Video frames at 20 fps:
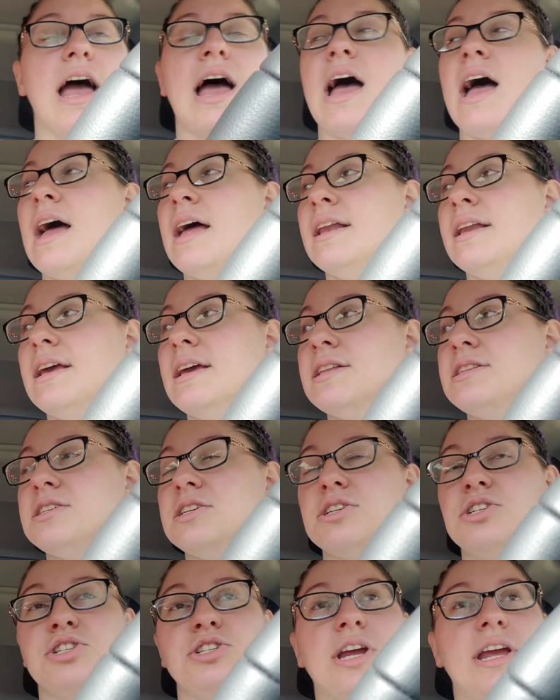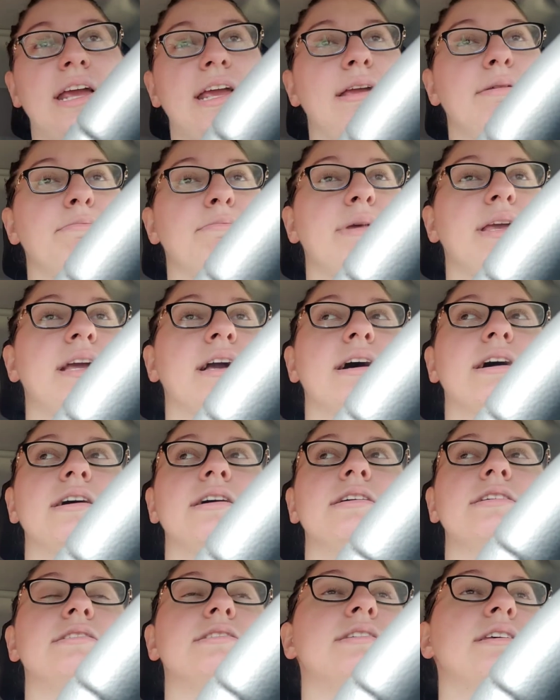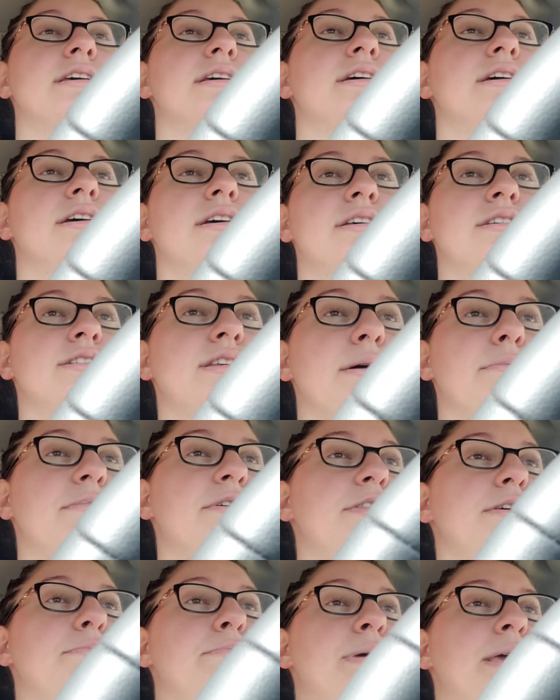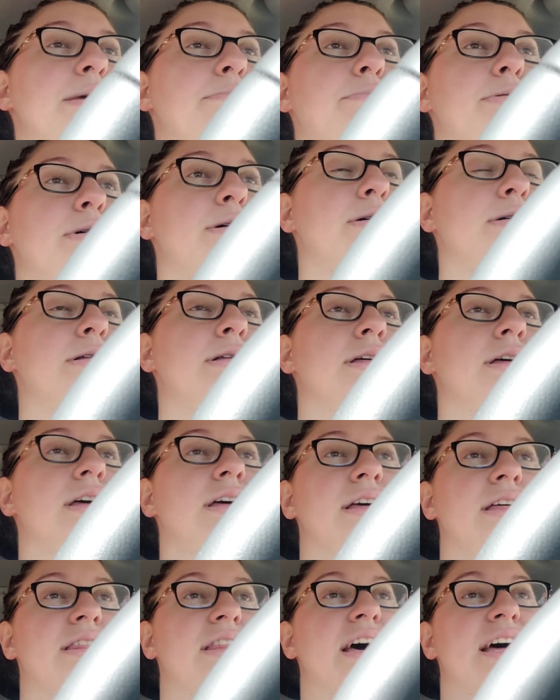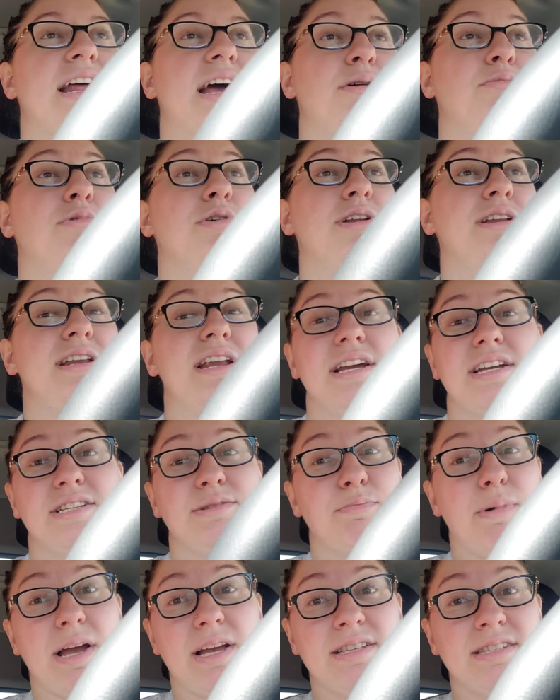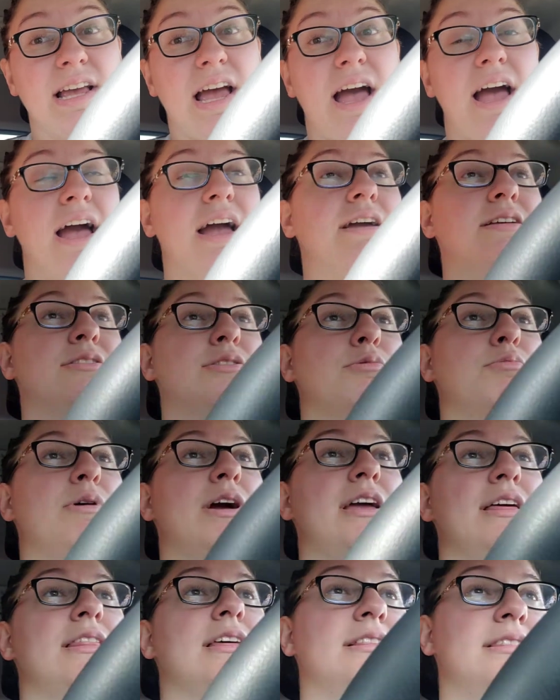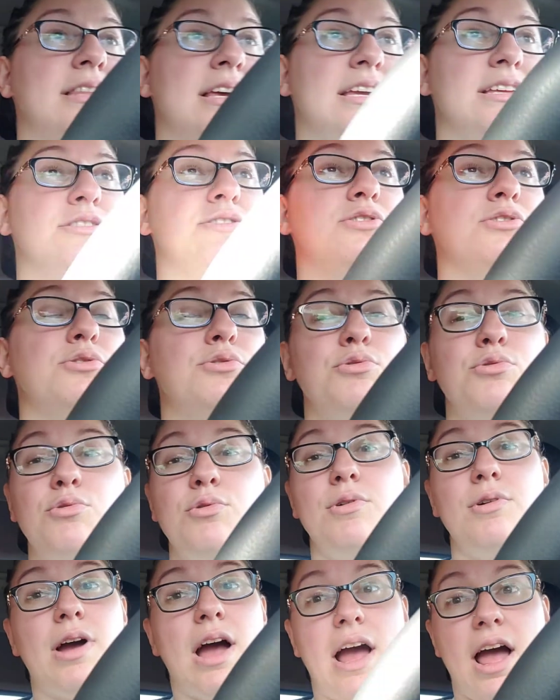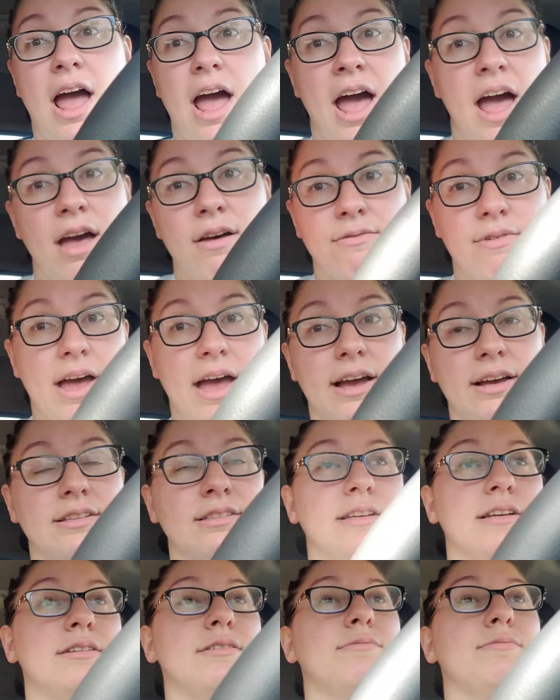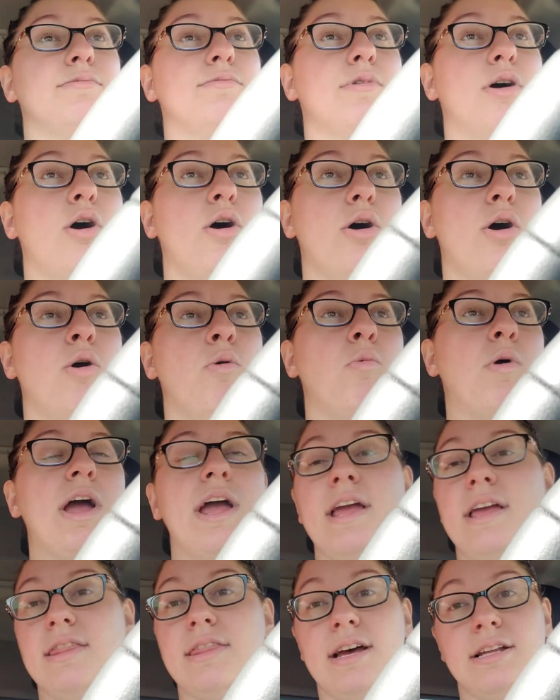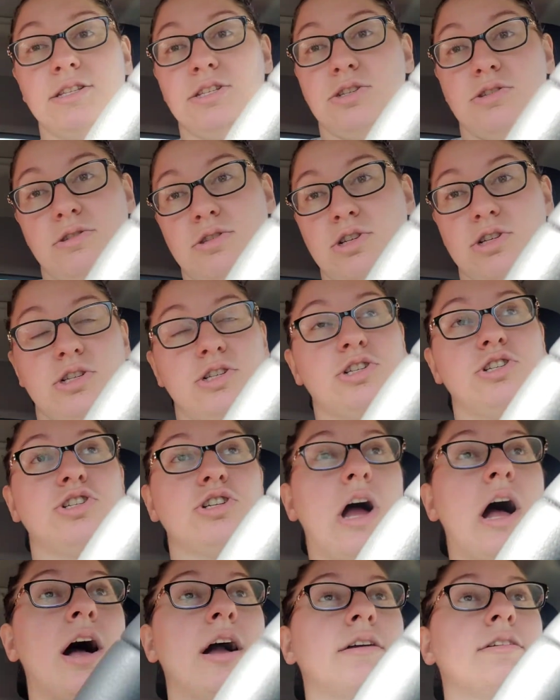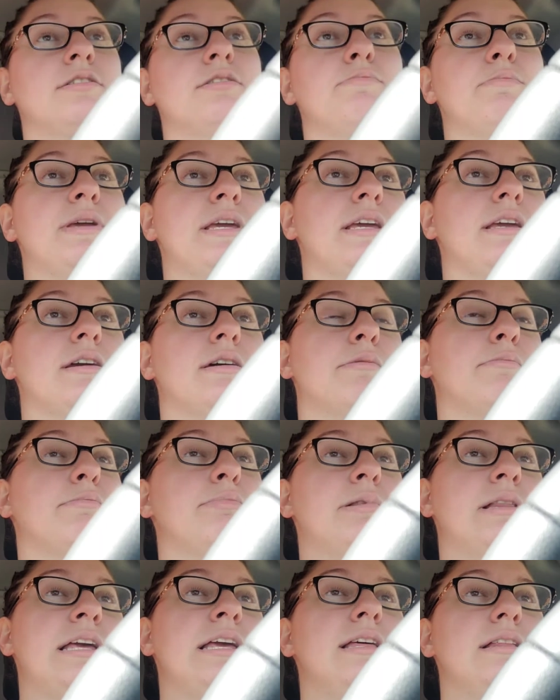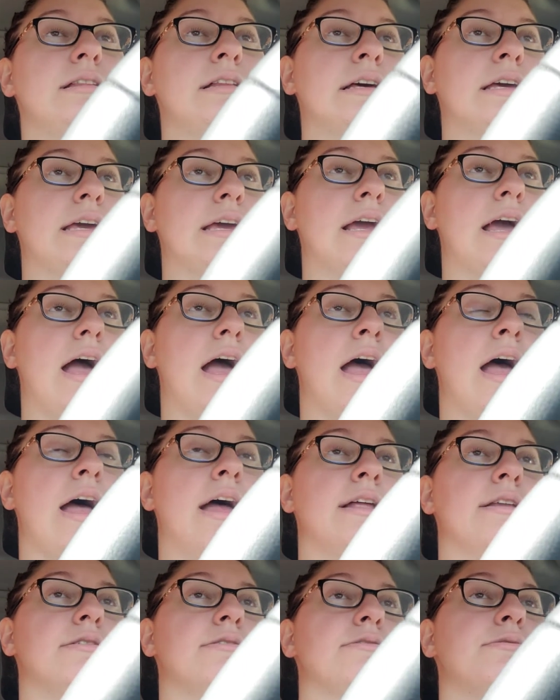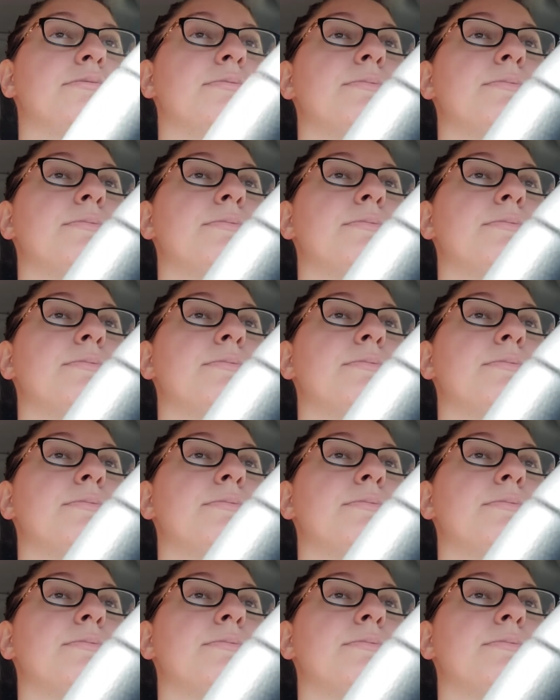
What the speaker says: And it's a shame because some of the people that I wouldn't expect to act the way that they do have acted, a way that's just shocked me completely. And